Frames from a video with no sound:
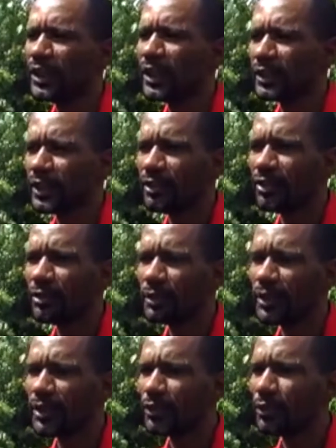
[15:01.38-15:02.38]
that area,
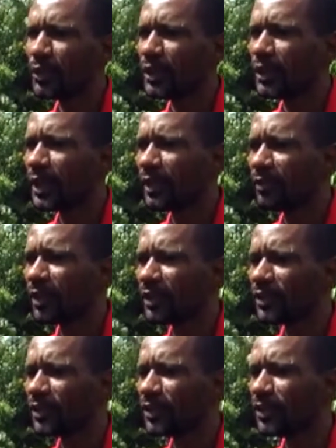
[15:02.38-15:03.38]
because we have
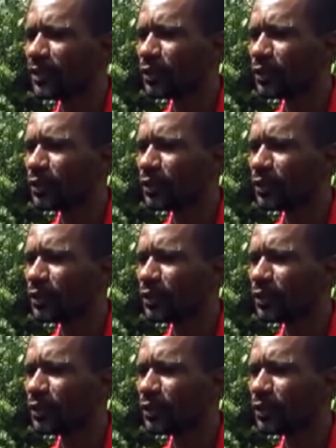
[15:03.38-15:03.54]
actually